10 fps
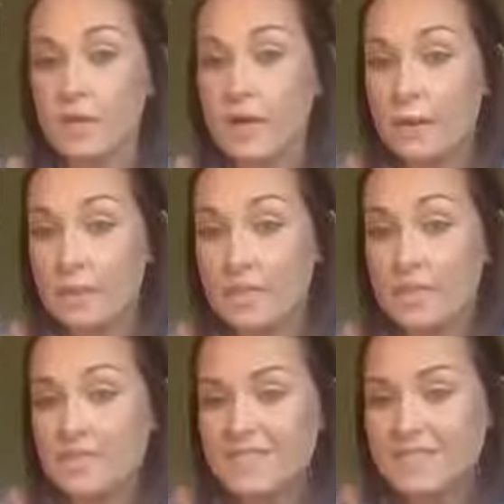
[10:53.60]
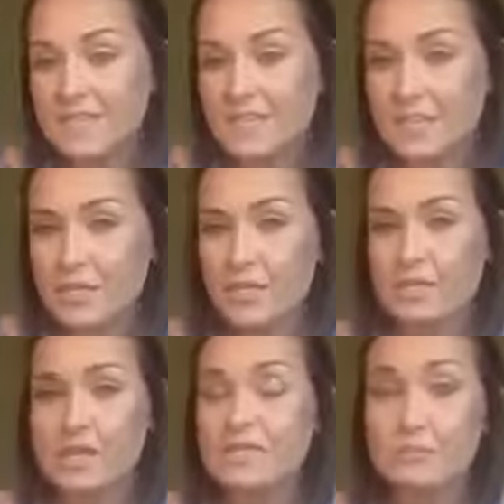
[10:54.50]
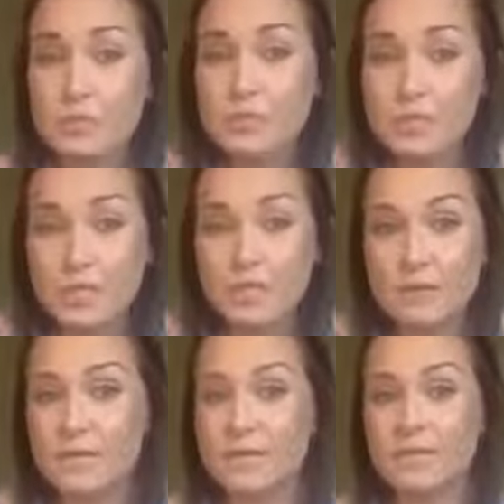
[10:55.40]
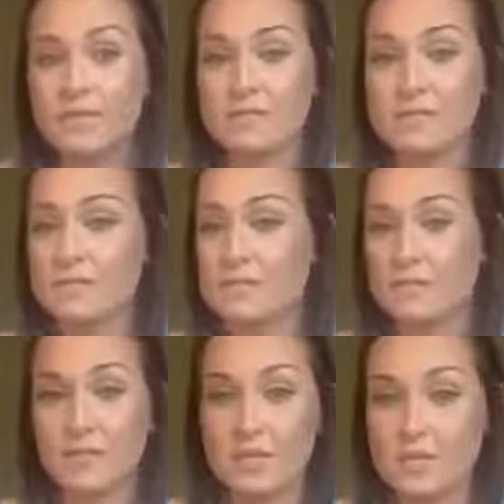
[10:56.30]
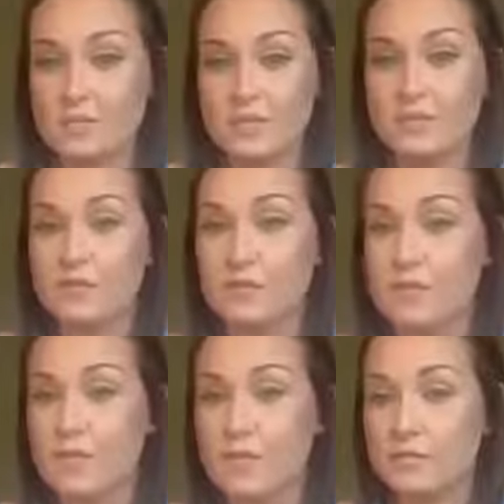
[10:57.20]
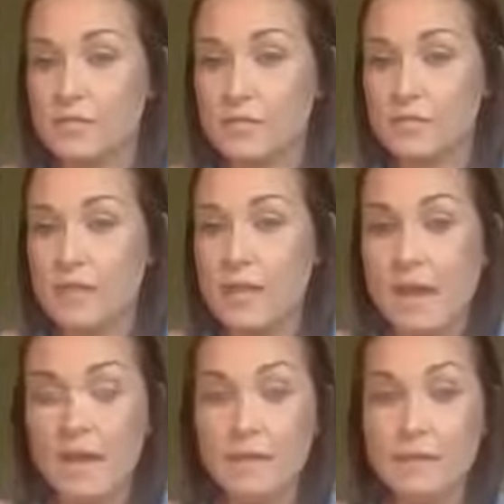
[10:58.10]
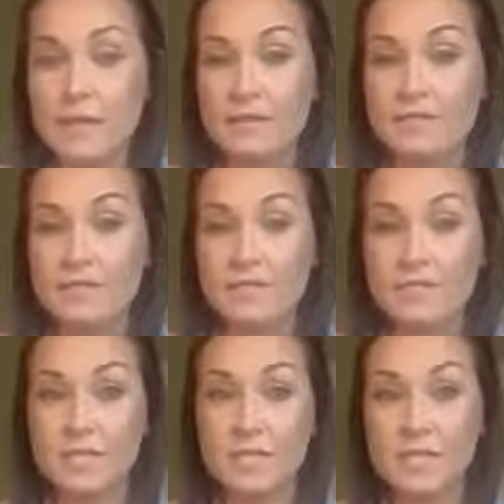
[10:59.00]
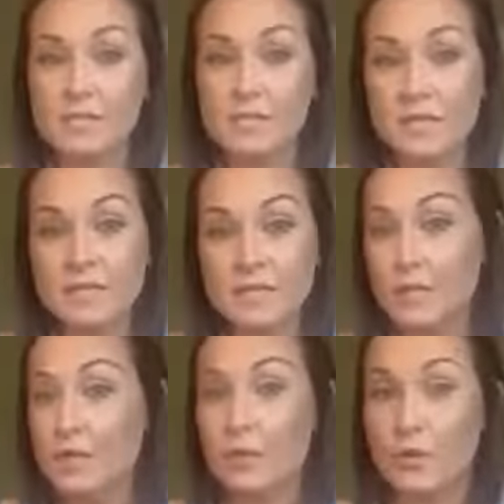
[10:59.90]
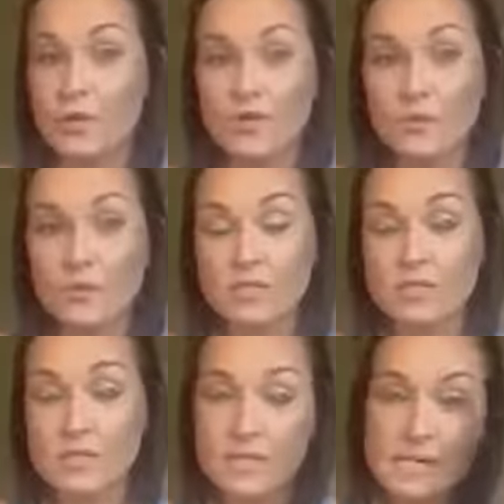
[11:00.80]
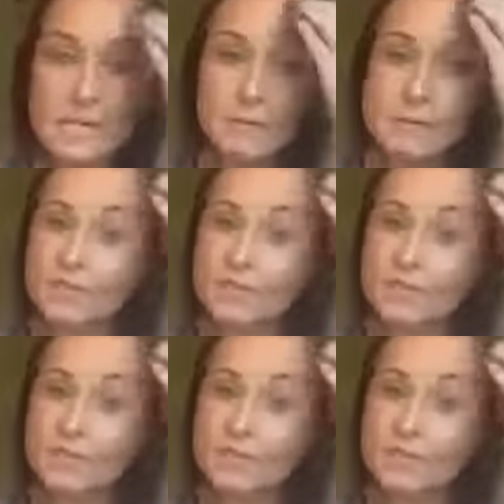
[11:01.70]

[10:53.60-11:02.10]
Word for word: Um, Lynn says, can I share? Yes, please share because you got to get this information out there. I am not advertising a link or anywhere to sign up,